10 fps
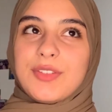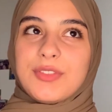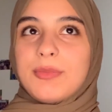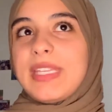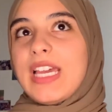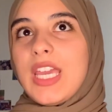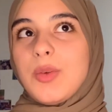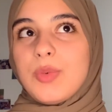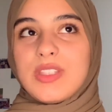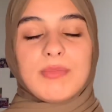For me, I
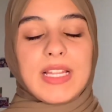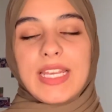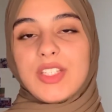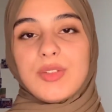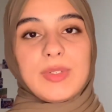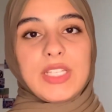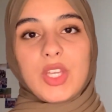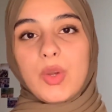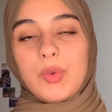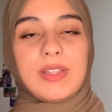wasn't planning to really
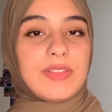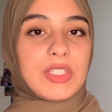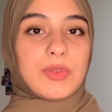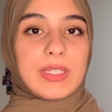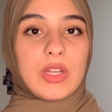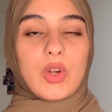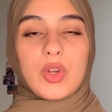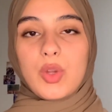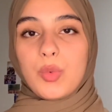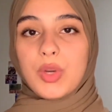go live in Korea or
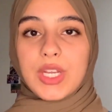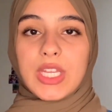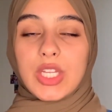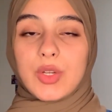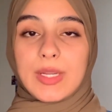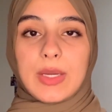go work in Korea.